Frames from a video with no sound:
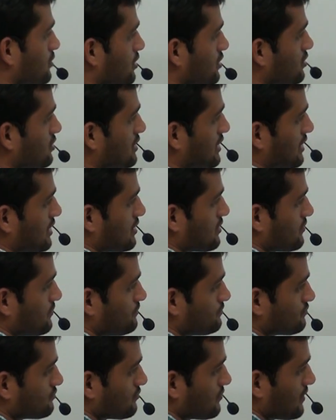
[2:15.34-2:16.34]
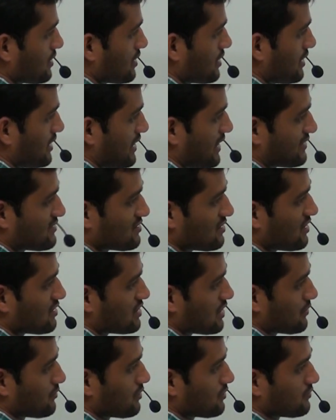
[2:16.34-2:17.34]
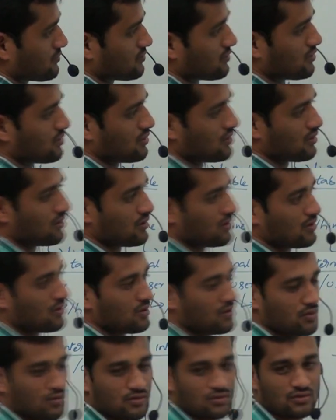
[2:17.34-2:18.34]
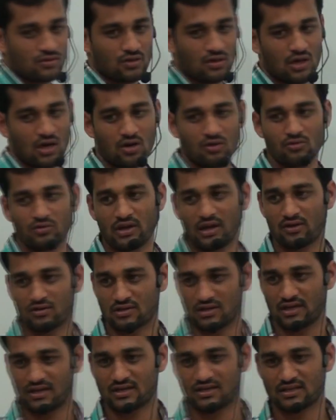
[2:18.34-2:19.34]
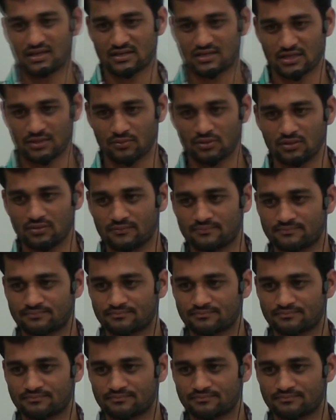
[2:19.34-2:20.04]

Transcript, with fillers: going to take external table, so how we have created that table?